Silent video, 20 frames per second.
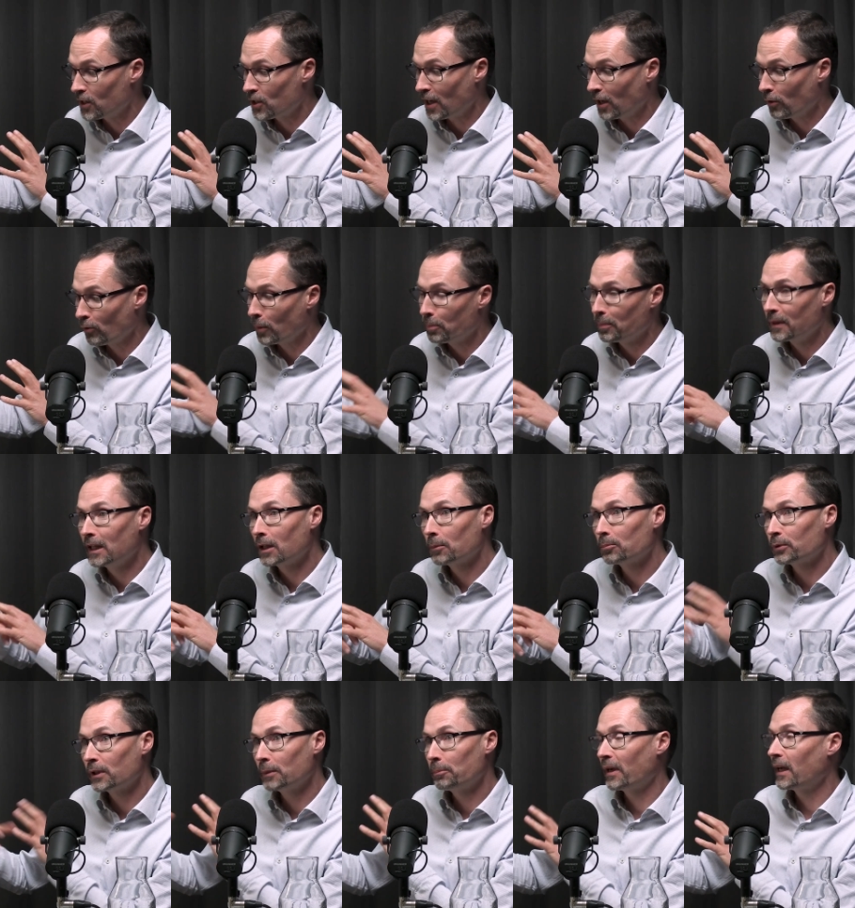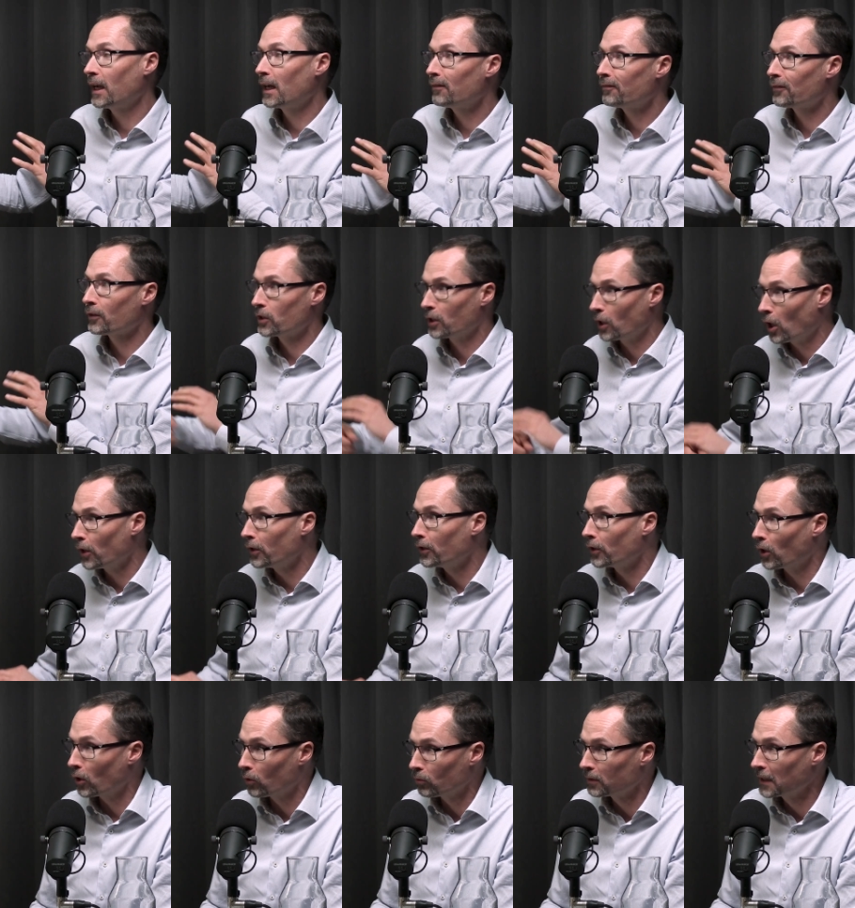etc., being prepared for the
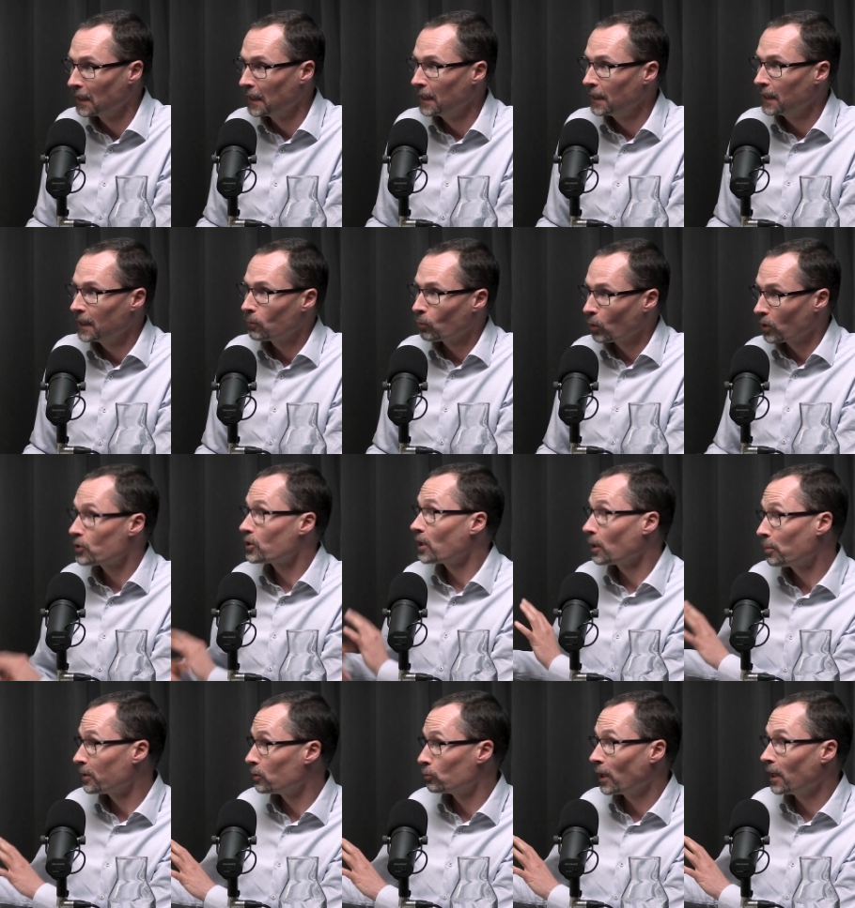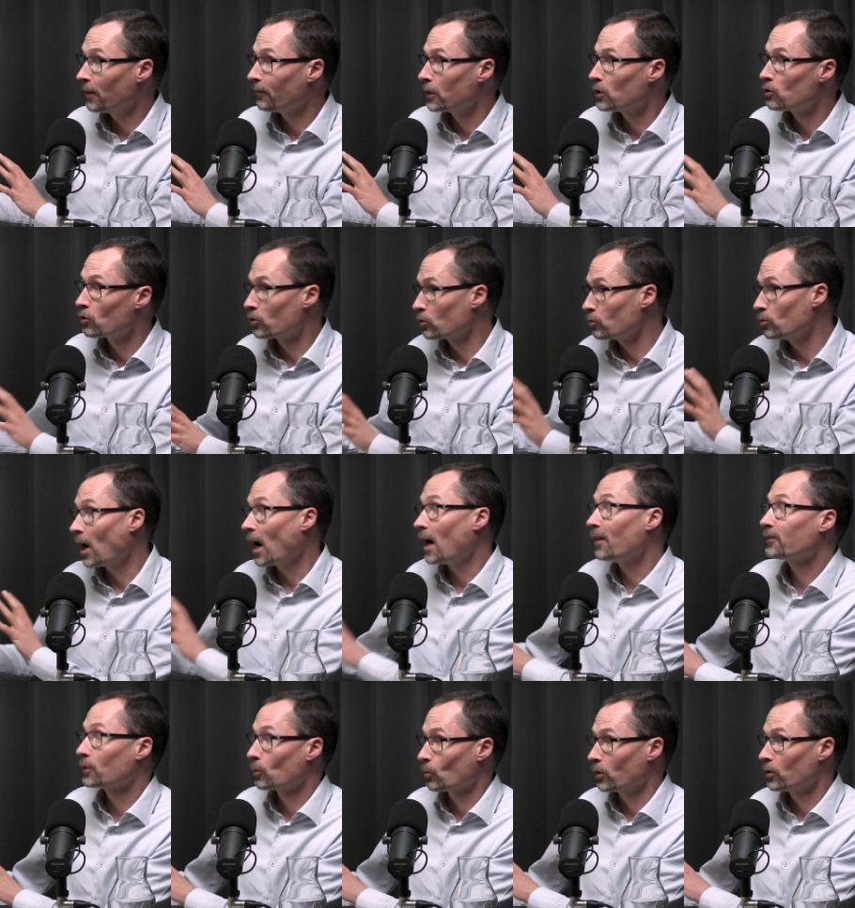unknown will still be relevant to do
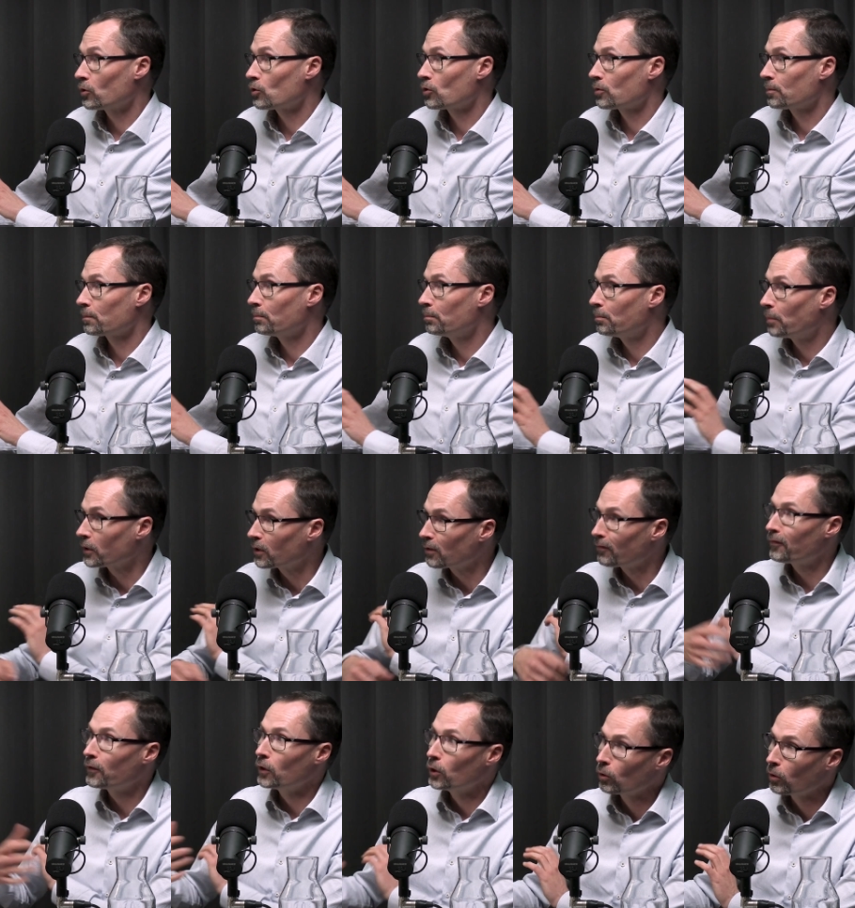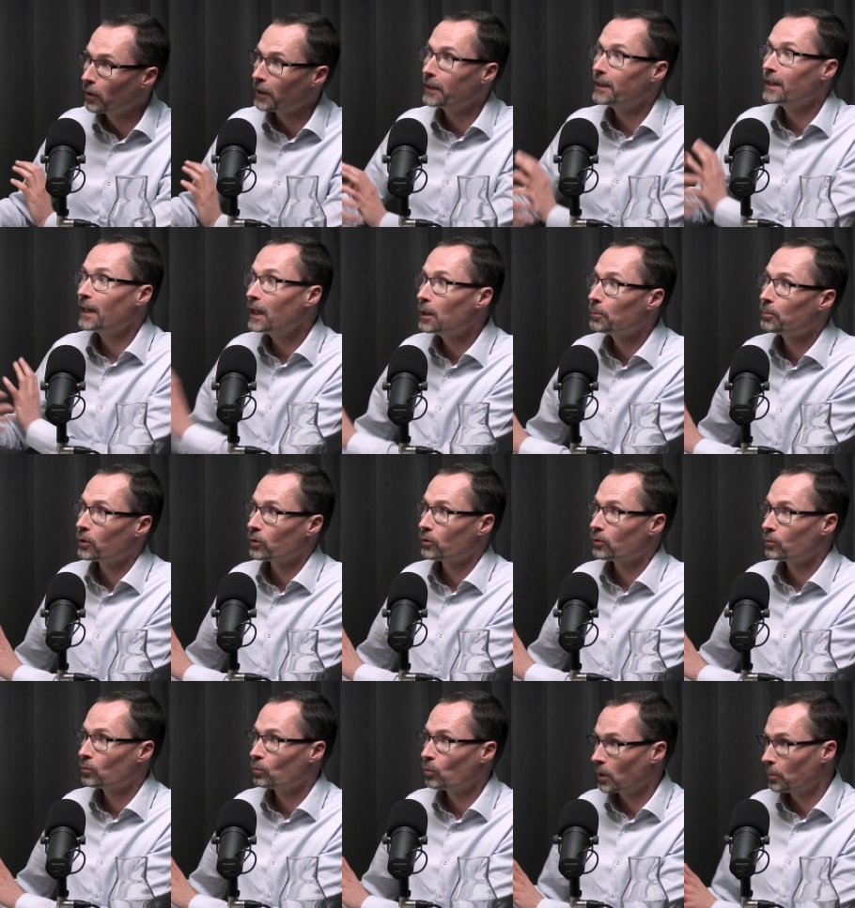afterwards. But the fuel and the input
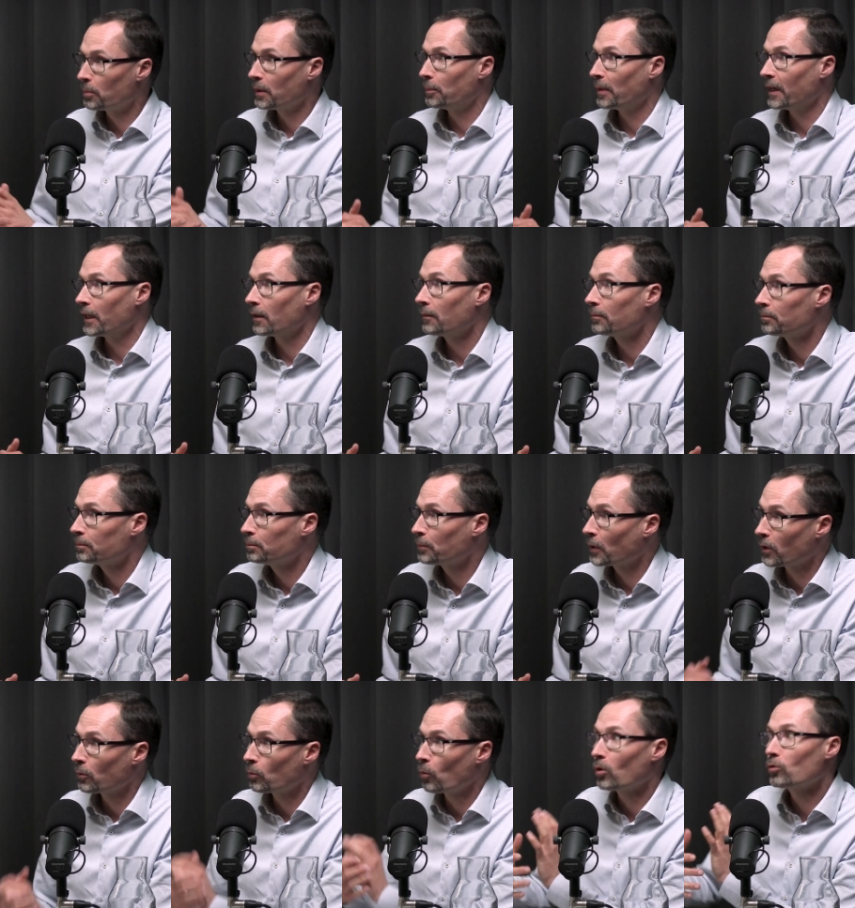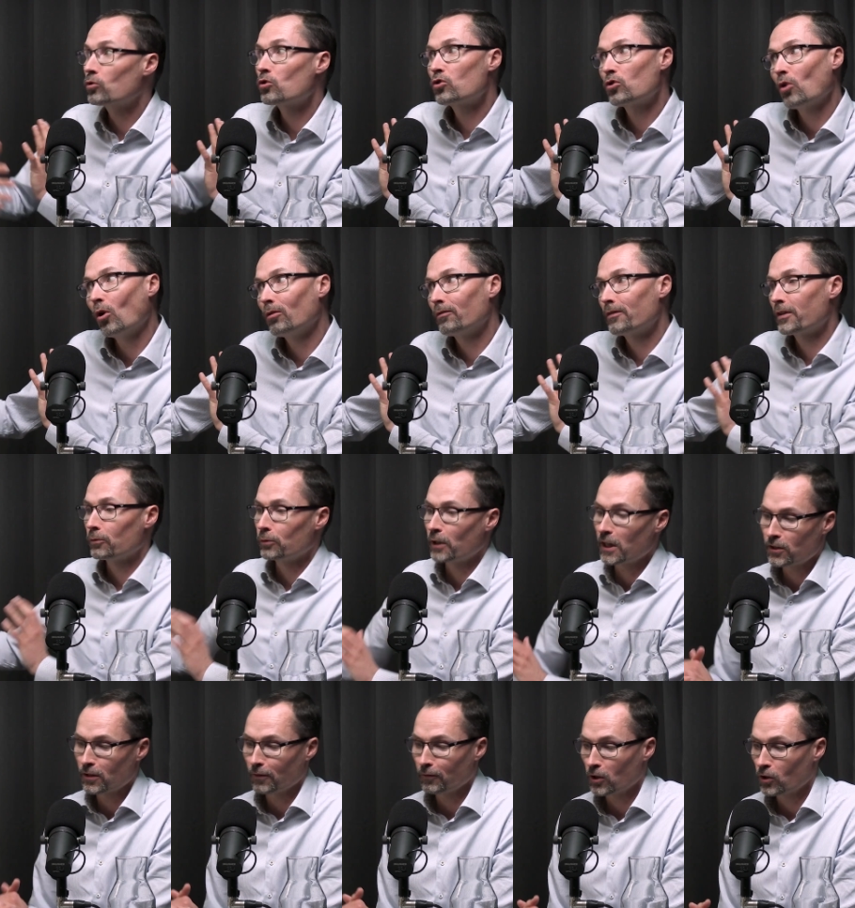will be better, but it won't solve the
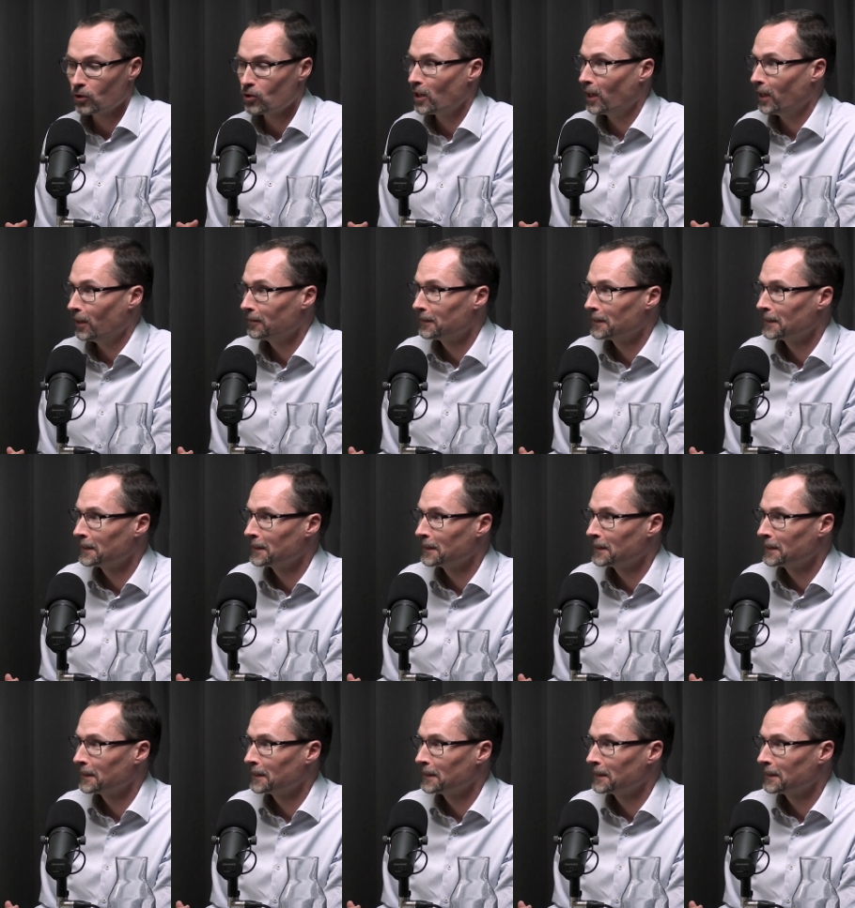rest of the chain.